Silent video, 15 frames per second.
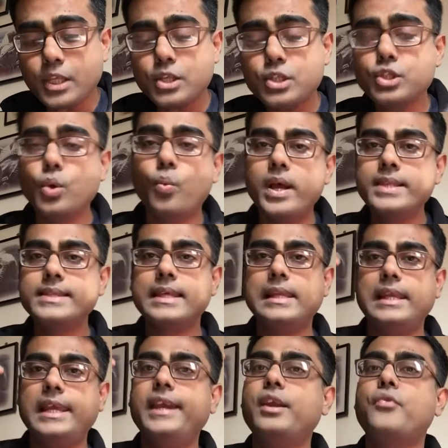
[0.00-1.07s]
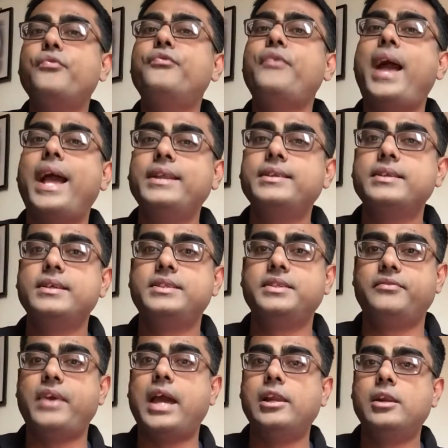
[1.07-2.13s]
So once a layer of fat
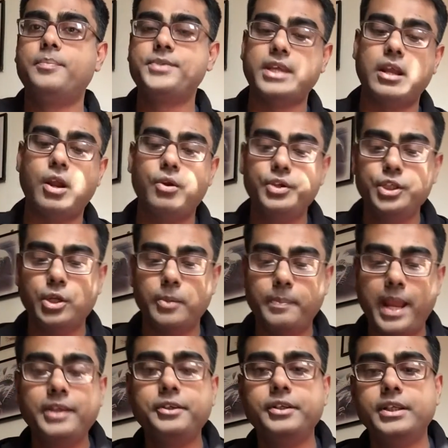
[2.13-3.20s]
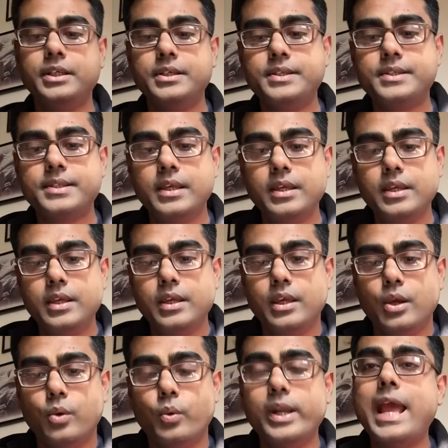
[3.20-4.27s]
develops around your pancreas,
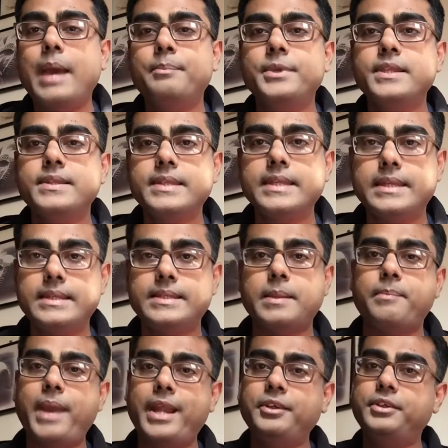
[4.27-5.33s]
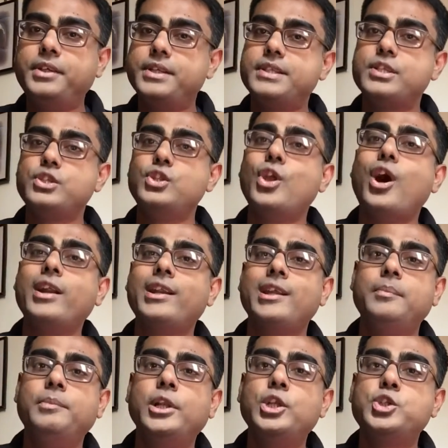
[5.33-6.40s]
what happens is the pancreas is not
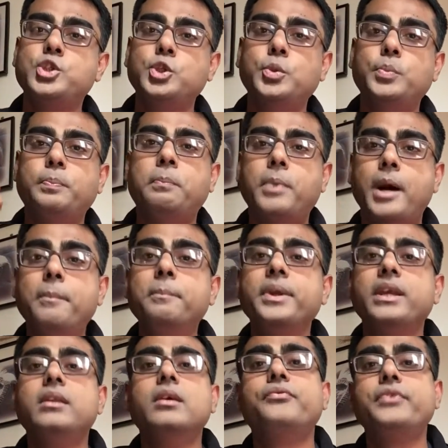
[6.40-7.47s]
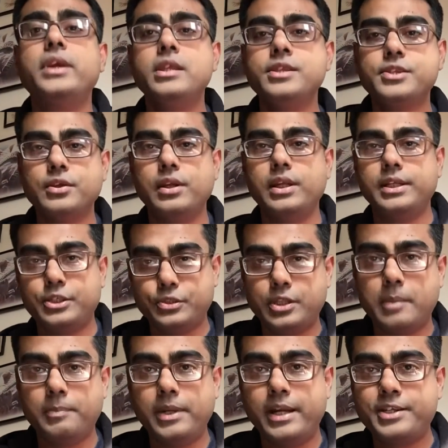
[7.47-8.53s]
able to pump enough insulin to
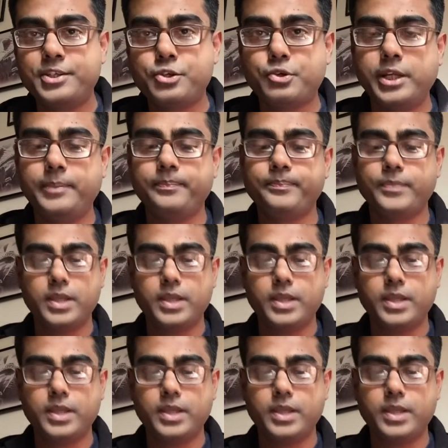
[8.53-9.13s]
the bloodstream.